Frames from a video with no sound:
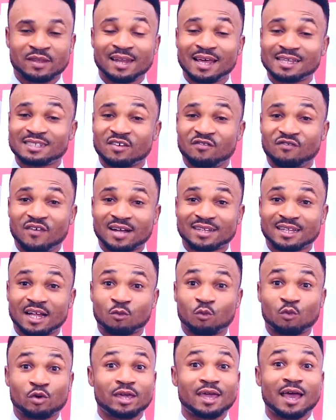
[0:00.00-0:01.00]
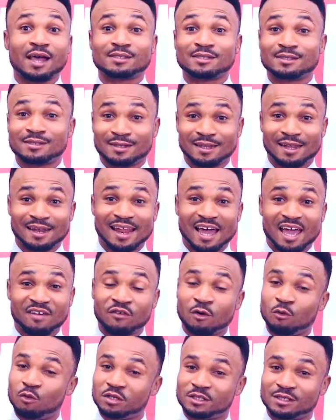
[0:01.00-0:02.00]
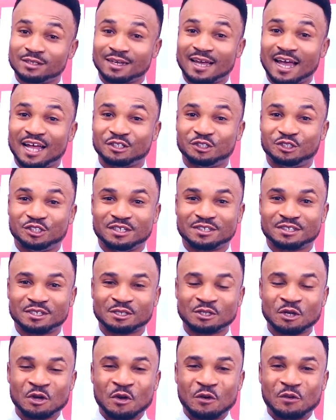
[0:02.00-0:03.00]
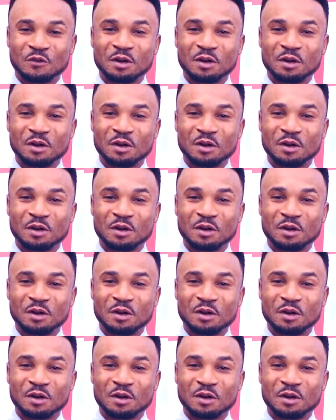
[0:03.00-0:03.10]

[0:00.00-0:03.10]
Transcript: and that's the fact that we are still alive and we still got Jesus.